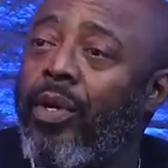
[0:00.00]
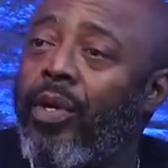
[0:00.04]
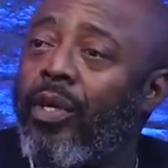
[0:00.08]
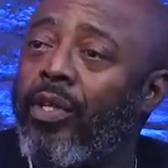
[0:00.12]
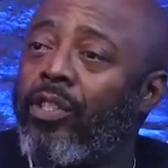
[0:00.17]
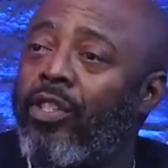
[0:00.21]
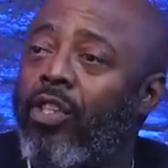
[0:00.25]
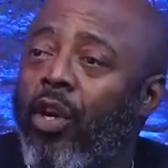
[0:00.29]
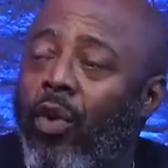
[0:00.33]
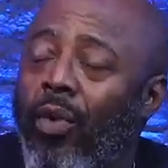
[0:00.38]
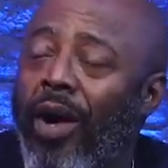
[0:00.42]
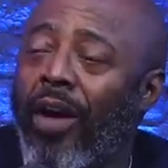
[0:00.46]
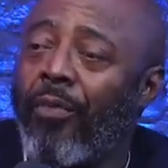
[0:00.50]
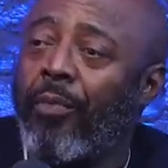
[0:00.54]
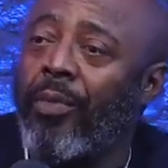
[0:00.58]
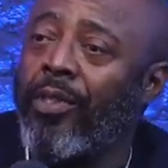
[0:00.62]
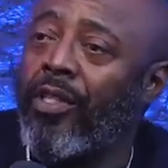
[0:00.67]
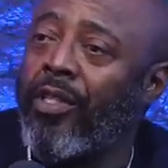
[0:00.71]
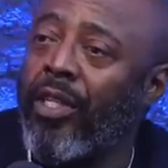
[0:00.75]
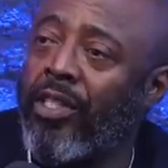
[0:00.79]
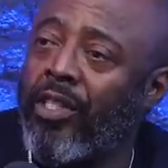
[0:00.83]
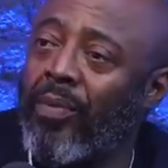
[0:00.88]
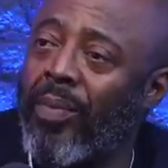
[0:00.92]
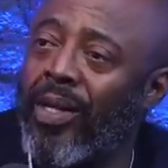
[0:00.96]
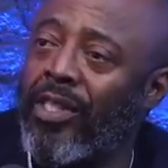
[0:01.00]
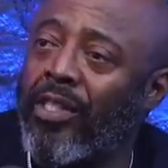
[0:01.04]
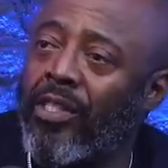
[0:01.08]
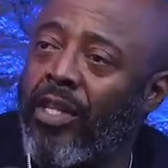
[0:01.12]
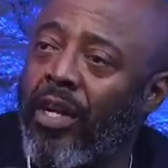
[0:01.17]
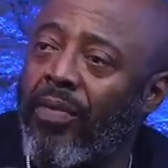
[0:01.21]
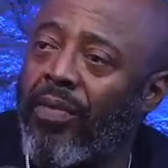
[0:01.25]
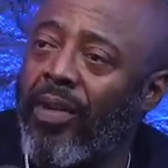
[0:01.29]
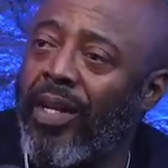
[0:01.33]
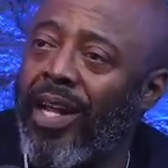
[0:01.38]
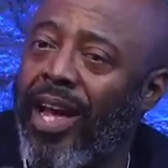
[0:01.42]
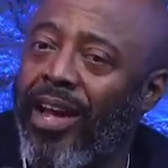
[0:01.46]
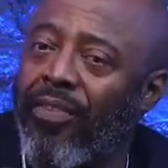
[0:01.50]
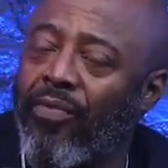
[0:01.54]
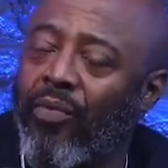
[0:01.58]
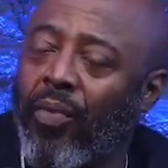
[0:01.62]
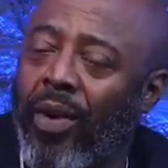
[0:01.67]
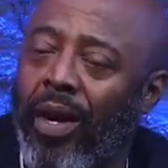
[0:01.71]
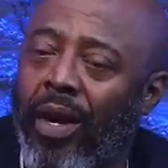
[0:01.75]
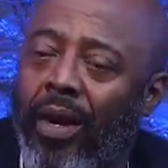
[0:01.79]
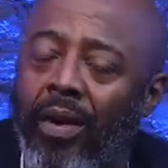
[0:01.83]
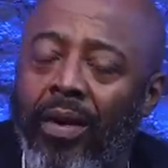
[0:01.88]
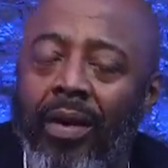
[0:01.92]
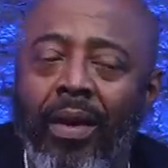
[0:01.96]
So I position myself in life
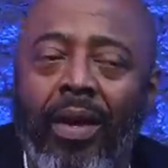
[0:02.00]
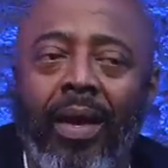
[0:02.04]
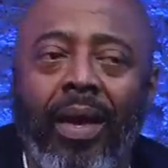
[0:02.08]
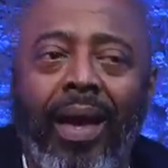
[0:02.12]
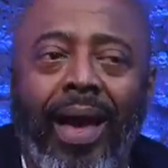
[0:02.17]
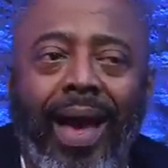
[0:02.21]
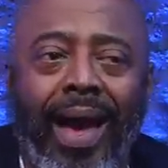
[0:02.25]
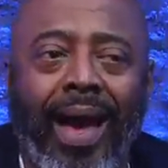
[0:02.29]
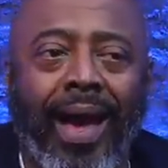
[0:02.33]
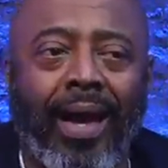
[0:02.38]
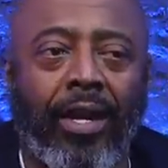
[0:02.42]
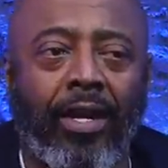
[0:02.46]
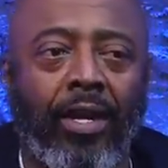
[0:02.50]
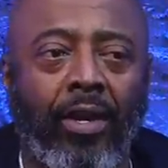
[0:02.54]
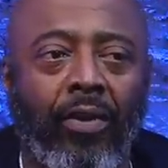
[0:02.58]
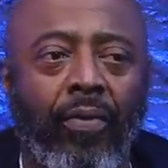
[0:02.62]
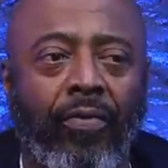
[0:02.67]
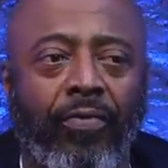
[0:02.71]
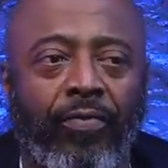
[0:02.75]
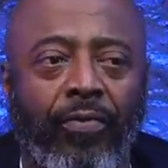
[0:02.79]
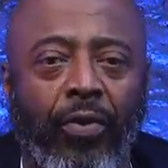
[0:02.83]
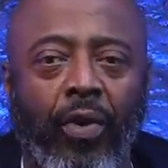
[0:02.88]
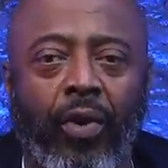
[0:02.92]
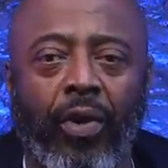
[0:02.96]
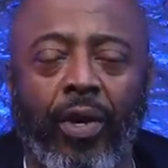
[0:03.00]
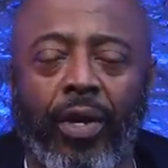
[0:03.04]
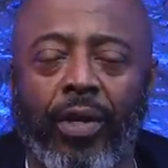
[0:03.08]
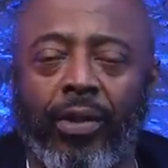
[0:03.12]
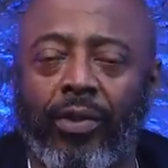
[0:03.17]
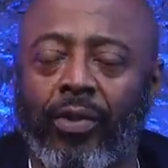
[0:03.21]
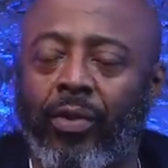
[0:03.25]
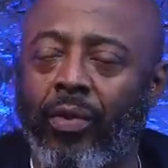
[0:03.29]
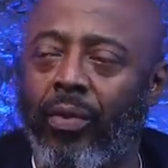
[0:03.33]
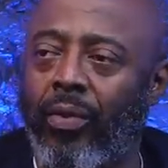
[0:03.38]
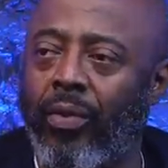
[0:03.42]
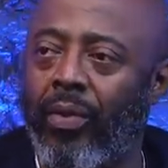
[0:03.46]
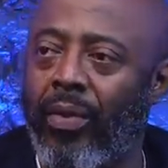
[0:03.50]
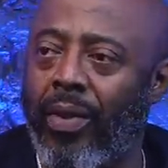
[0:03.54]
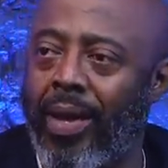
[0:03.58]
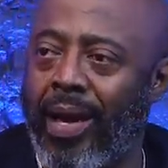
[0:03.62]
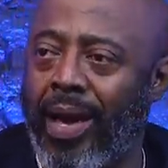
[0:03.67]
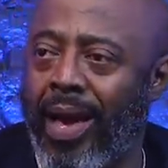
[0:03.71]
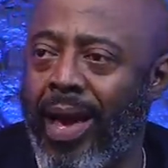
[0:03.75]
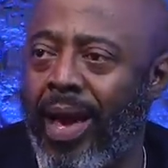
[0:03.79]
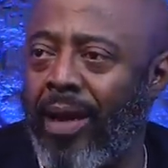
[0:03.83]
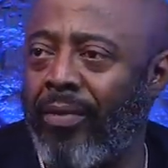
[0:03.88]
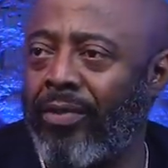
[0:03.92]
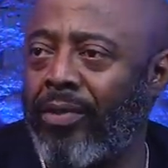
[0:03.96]
where I can afford to
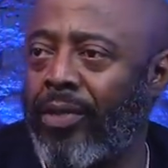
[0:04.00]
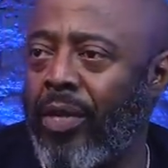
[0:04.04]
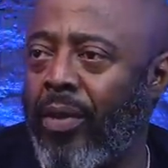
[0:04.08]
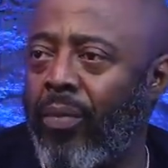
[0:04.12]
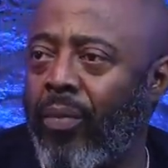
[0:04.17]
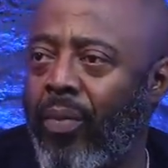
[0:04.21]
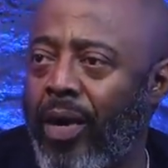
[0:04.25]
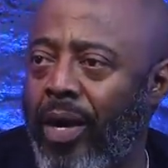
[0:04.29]
have someone.